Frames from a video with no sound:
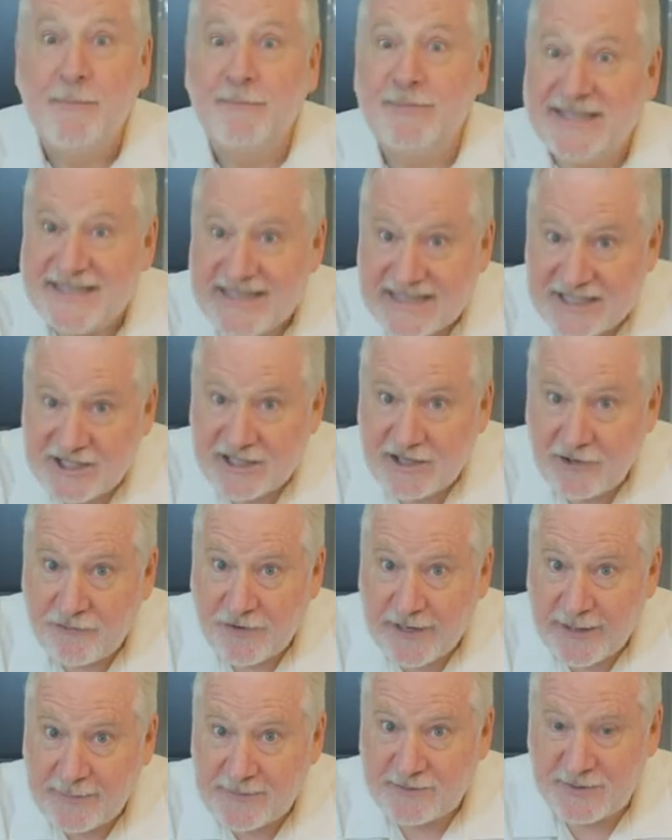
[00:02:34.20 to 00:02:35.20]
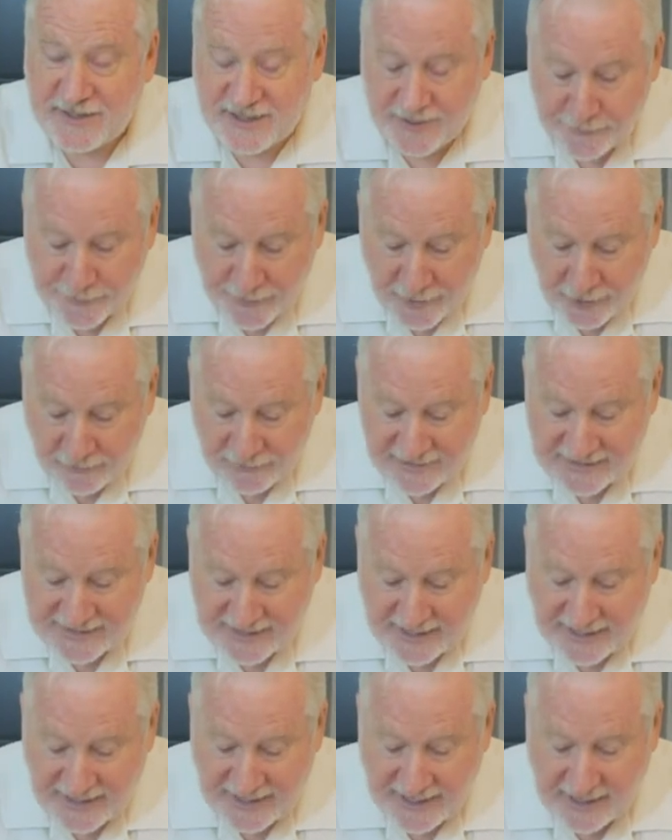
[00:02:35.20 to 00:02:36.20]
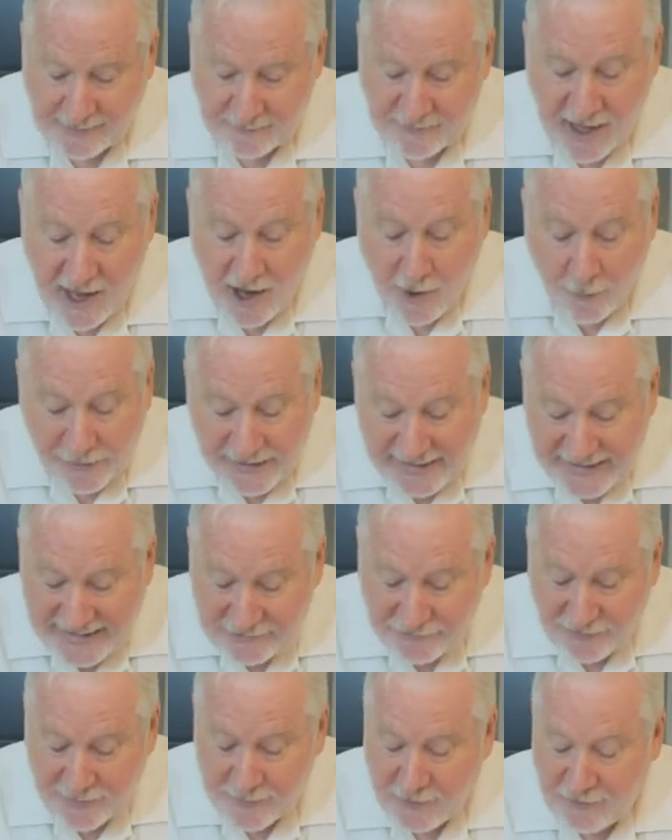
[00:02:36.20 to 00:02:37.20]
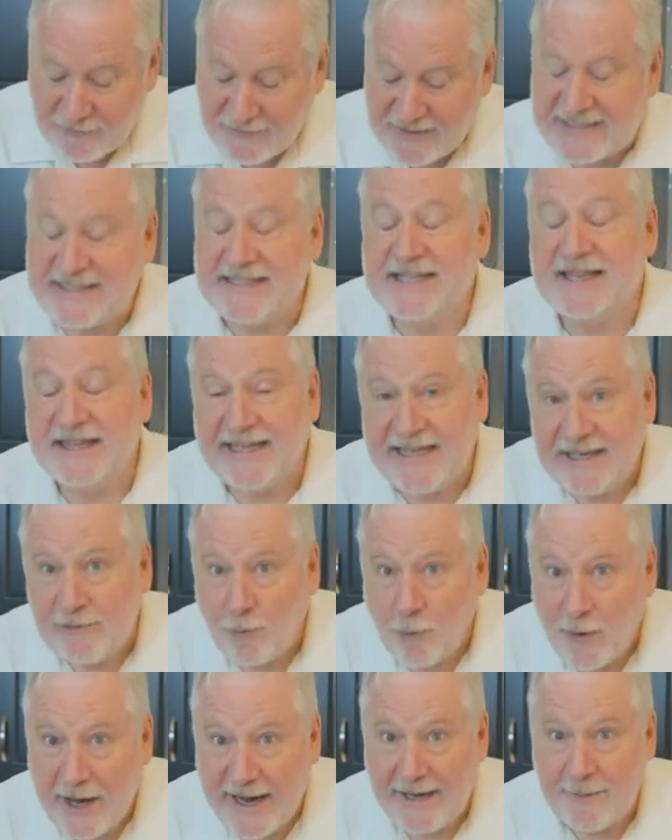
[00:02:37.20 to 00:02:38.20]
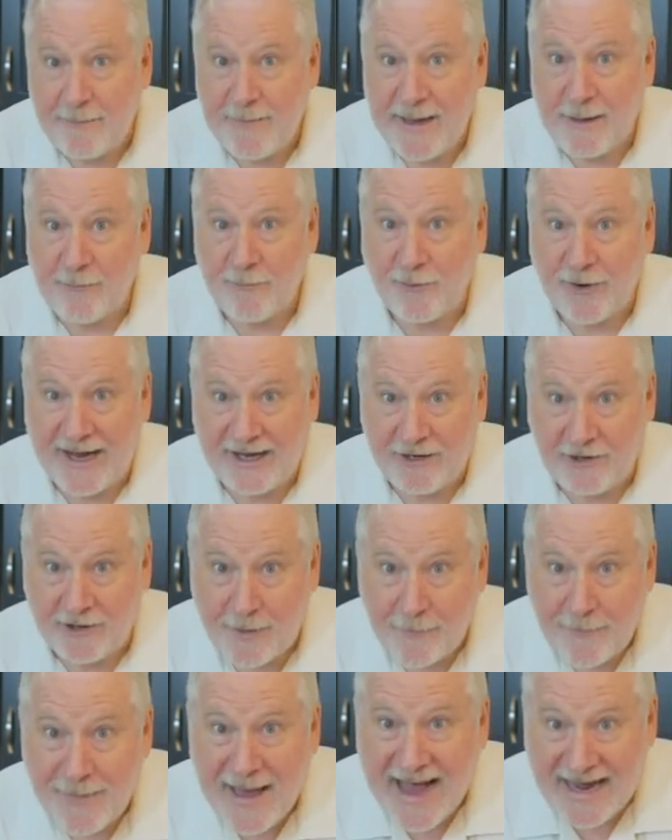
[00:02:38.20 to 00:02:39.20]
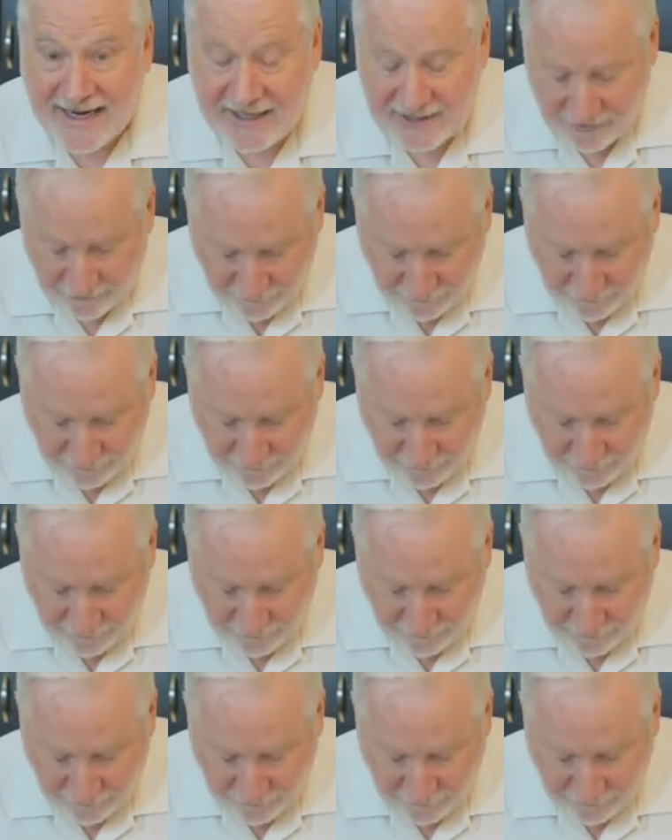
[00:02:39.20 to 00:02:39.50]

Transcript: Position the ribs with the bone side up. We need to remove this thin white membrane on the back of